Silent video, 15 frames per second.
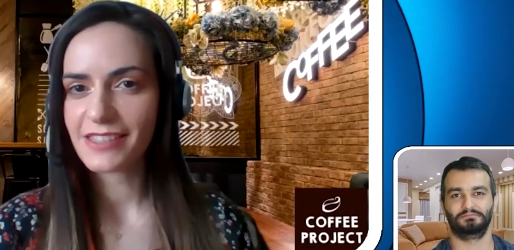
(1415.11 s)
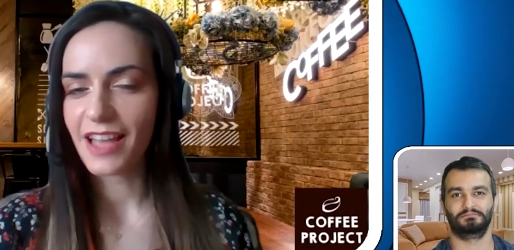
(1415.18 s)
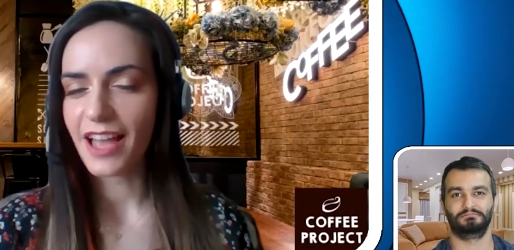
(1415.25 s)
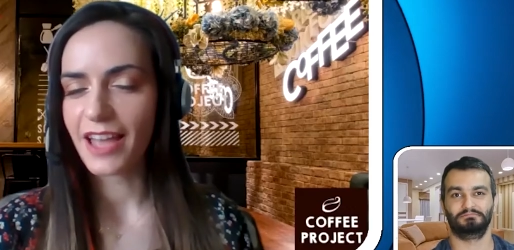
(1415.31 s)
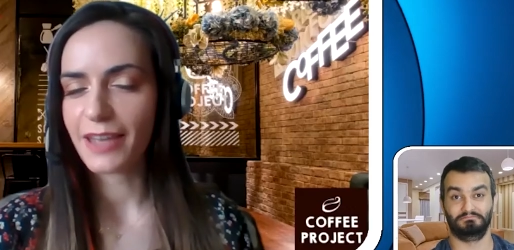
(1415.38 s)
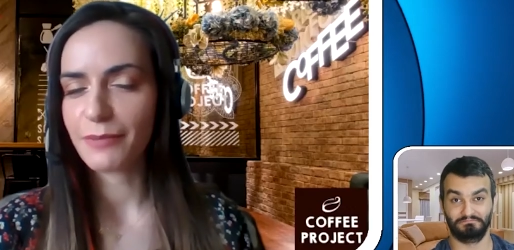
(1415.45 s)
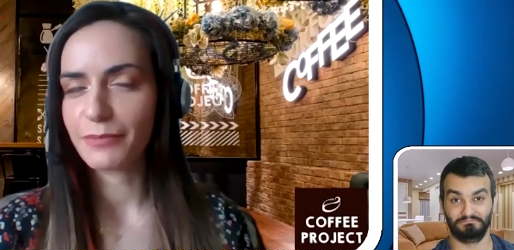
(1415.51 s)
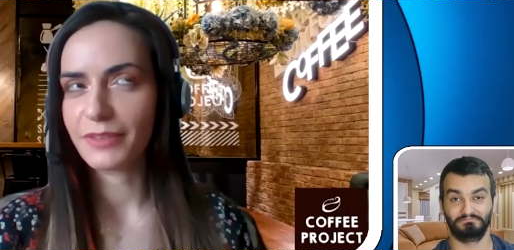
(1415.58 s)
Speaker 1: I
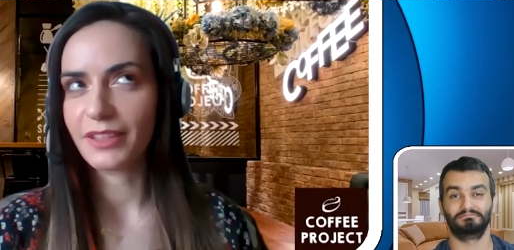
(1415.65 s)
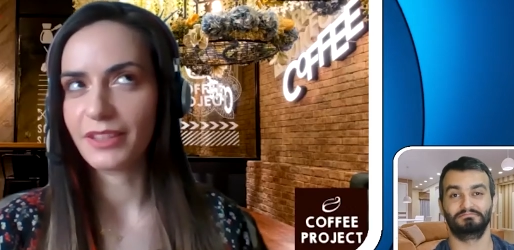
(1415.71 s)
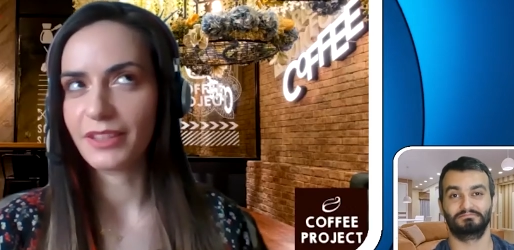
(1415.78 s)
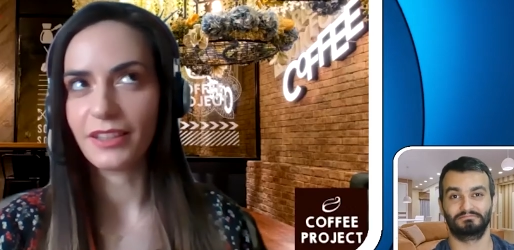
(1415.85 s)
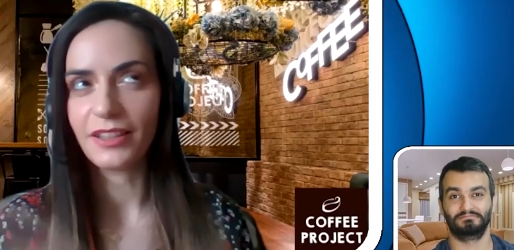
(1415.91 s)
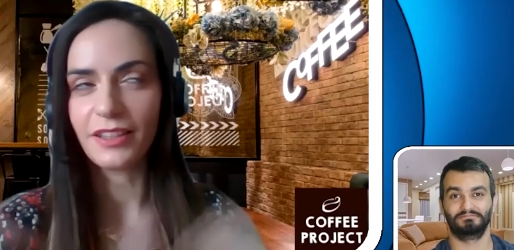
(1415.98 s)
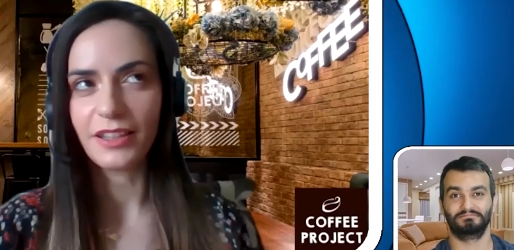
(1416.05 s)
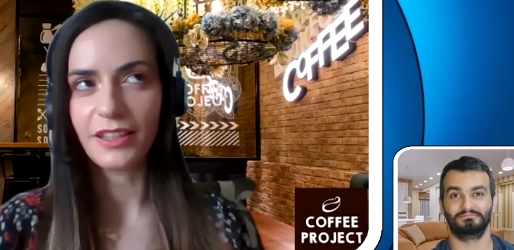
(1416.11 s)
am
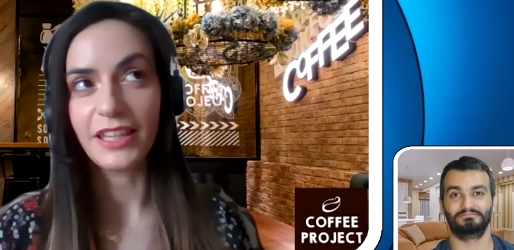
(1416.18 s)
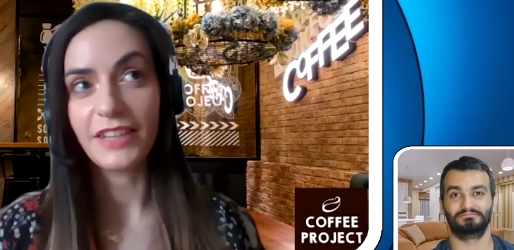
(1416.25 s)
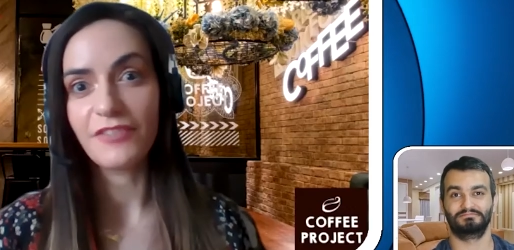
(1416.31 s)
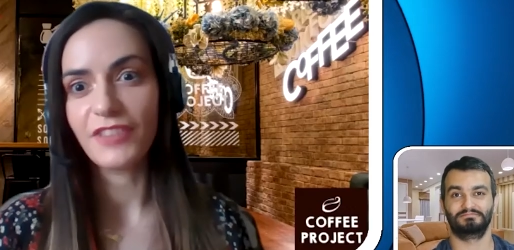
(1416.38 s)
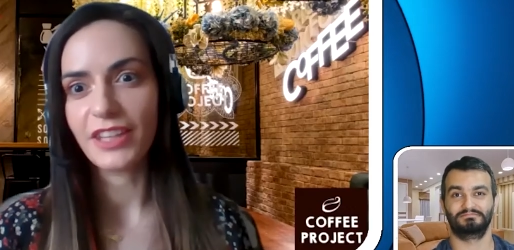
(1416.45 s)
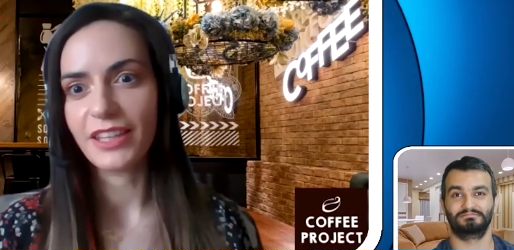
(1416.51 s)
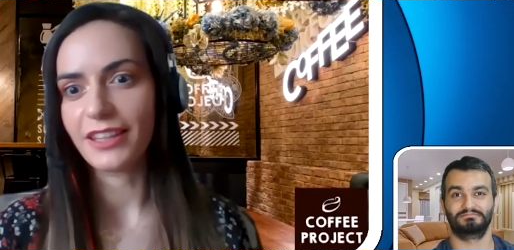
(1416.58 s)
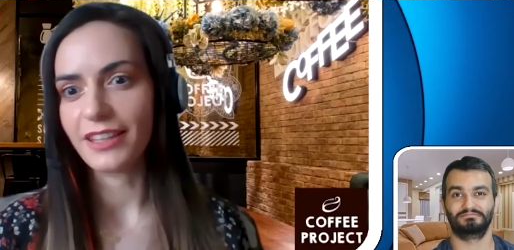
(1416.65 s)
the
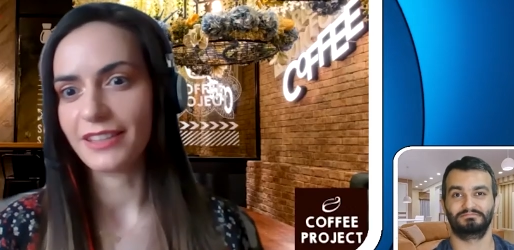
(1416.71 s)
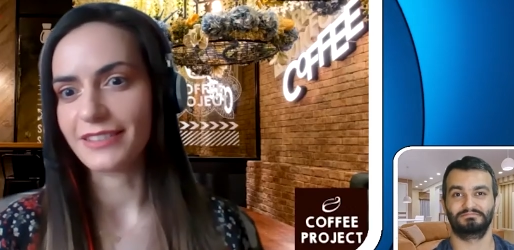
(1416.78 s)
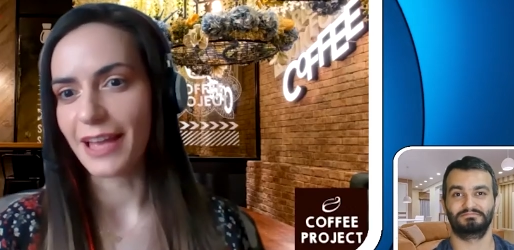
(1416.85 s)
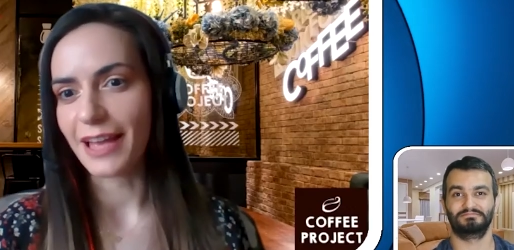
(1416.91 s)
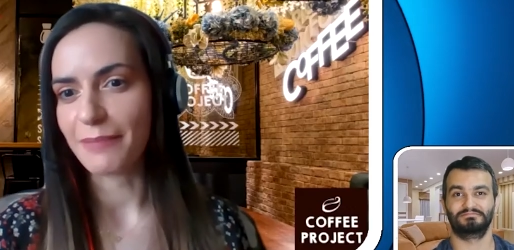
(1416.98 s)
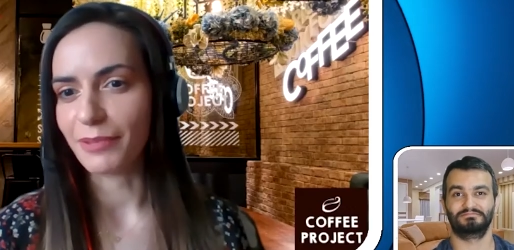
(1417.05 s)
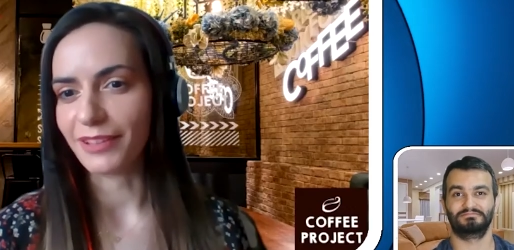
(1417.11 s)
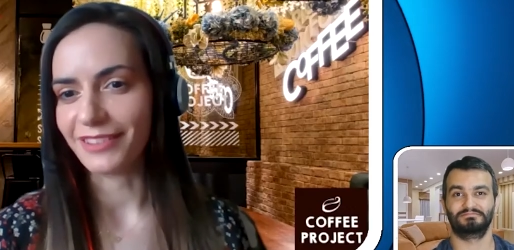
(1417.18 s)
living
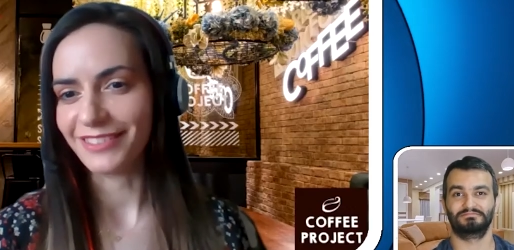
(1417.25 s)
example.